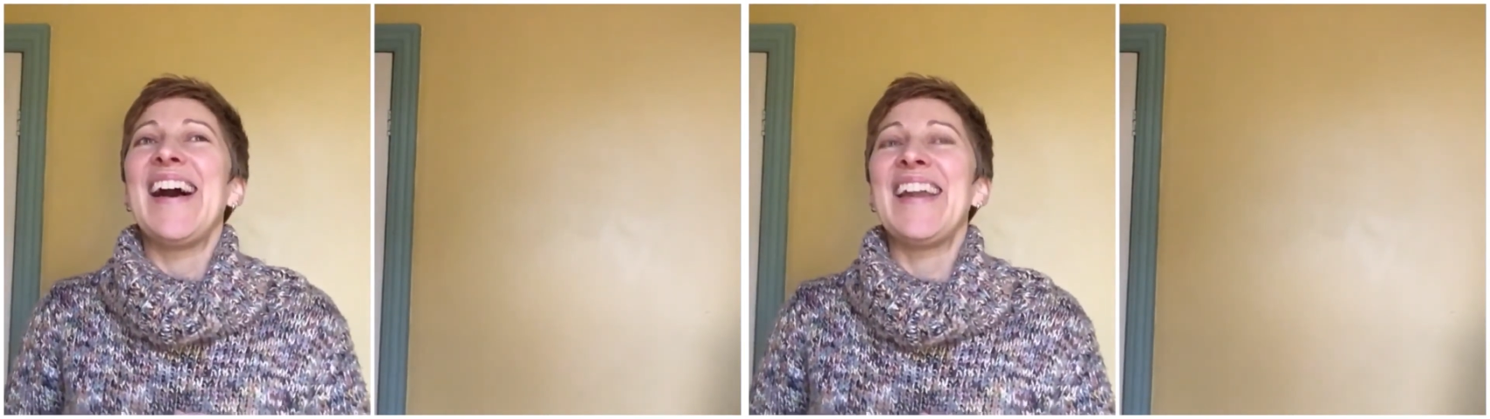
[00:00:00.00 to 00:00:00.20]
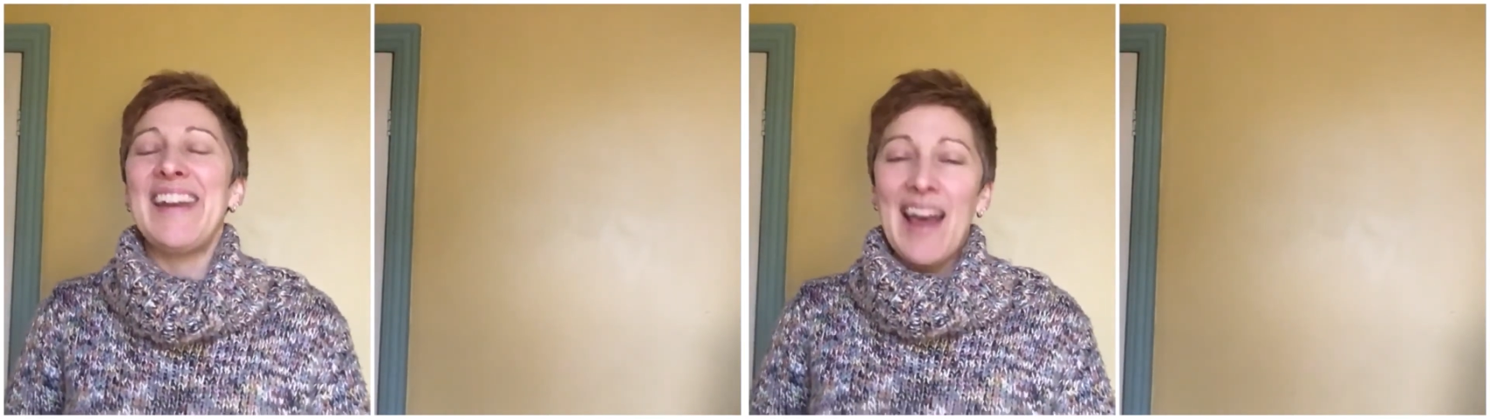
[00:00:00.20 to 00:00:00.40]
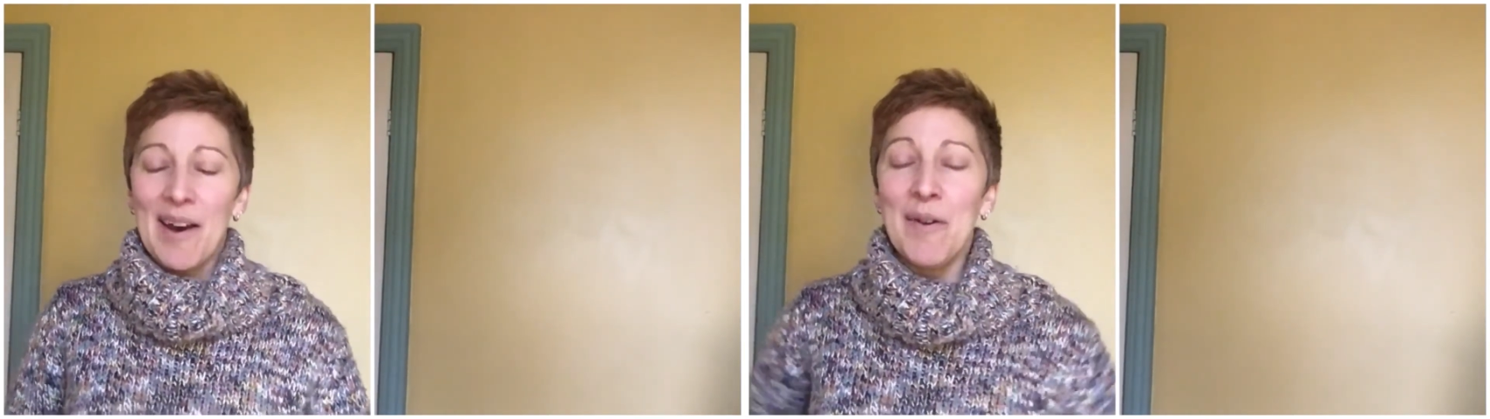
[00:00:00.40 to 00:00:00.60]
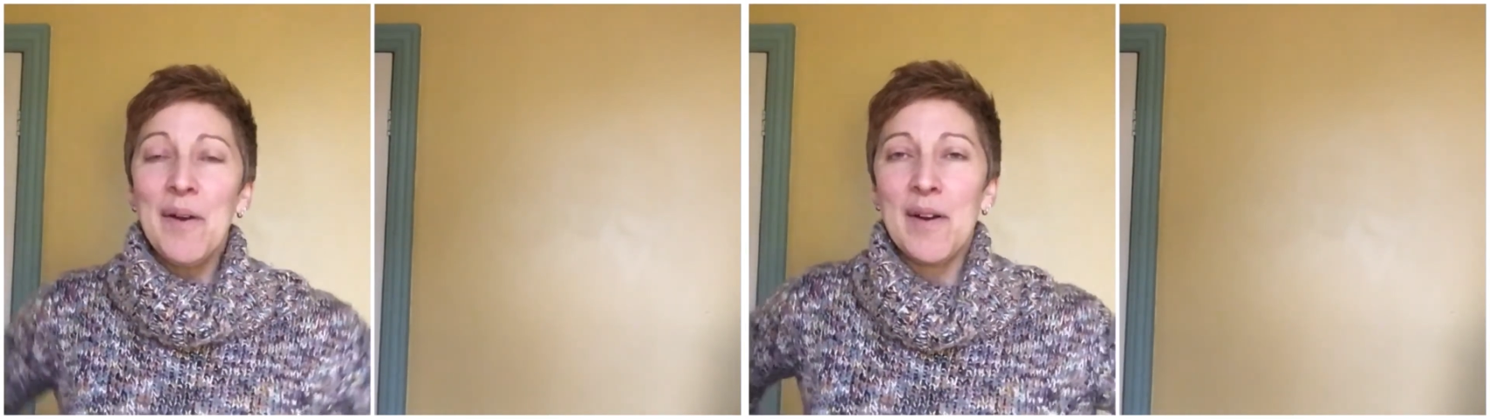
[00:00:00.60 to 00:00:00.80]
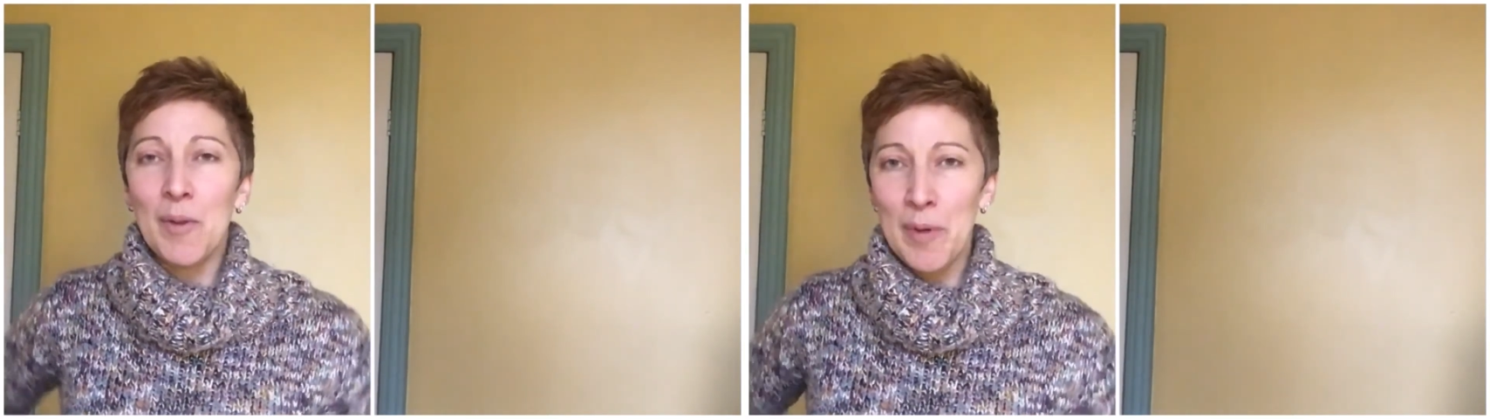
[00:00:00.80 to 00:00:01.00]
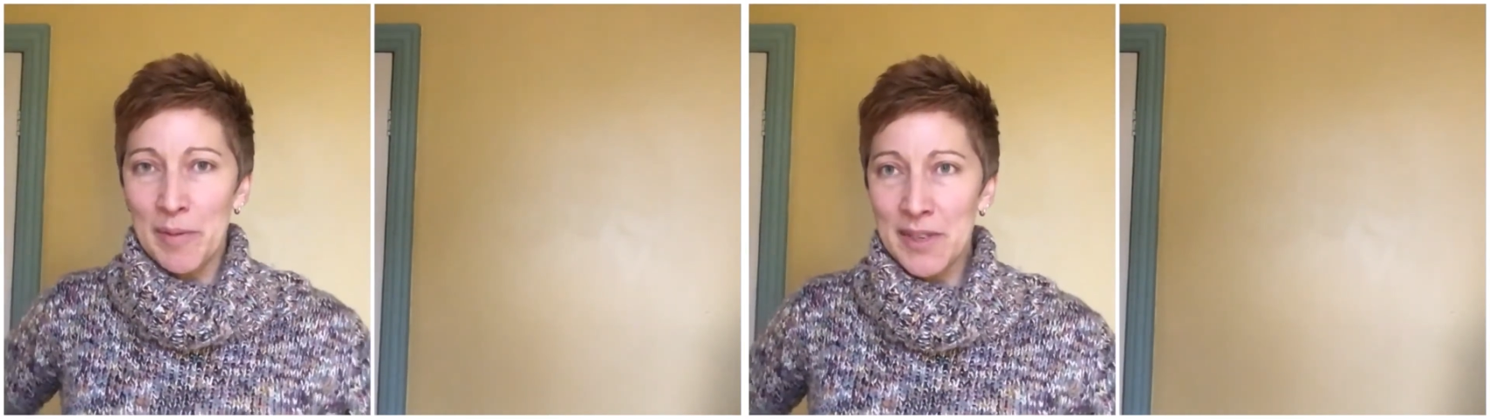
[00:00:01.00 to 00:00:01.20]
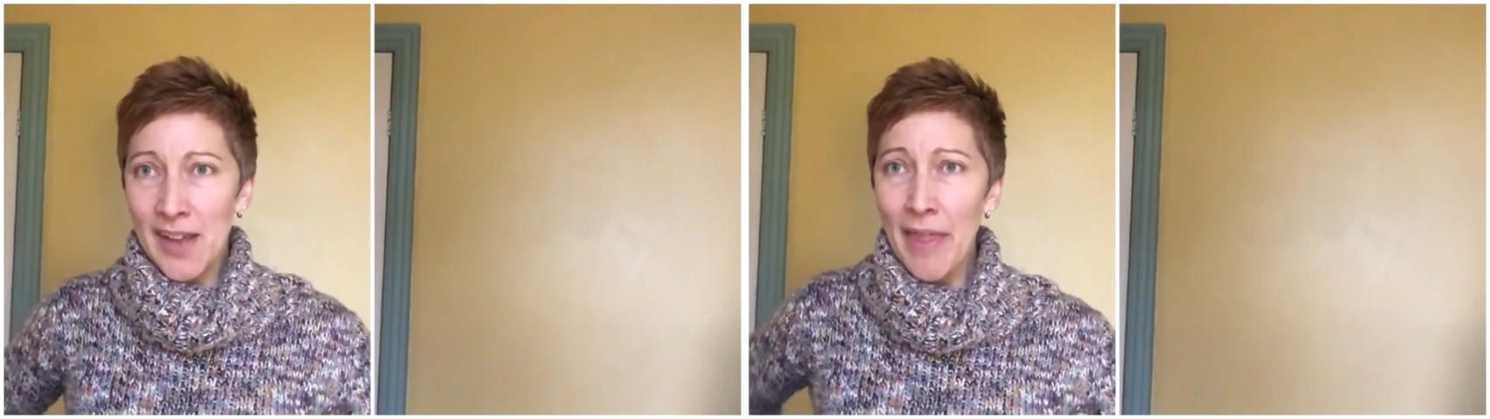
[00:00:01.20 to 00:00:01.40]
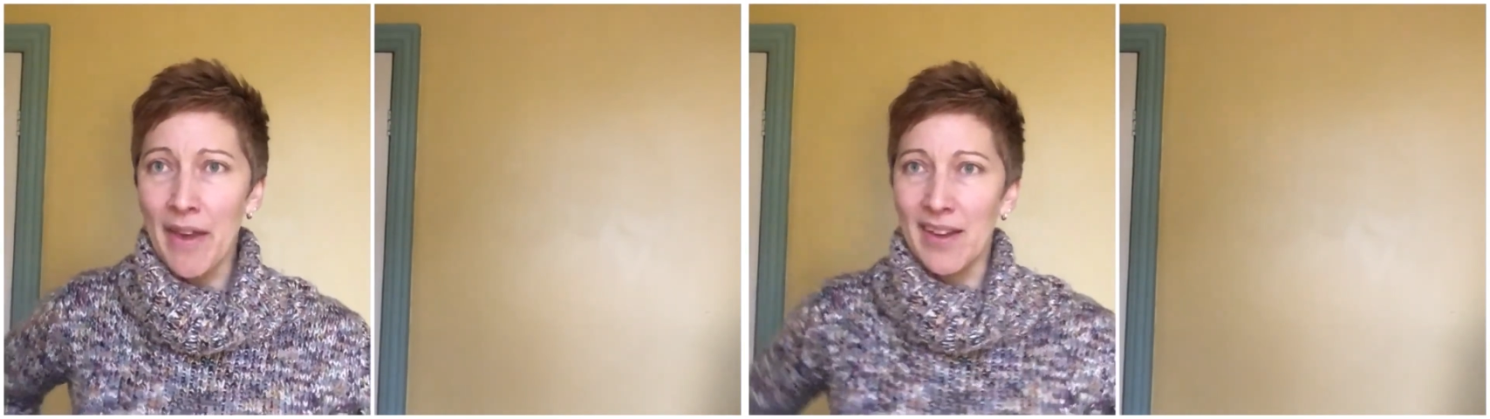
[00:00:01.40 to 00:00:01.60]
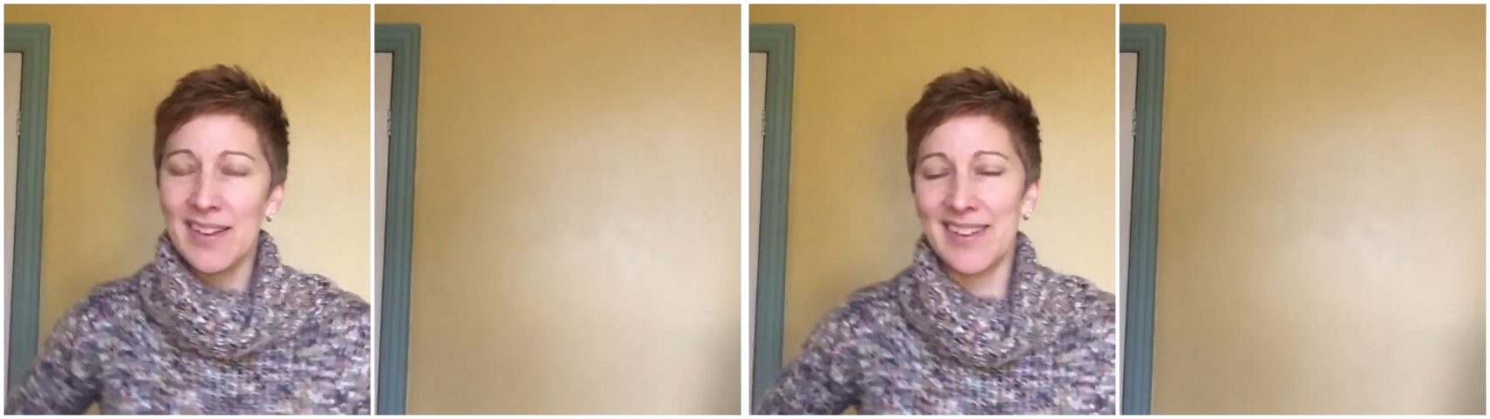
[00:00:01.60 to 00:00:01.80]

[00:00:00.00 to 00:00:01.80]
And now we'll put them together.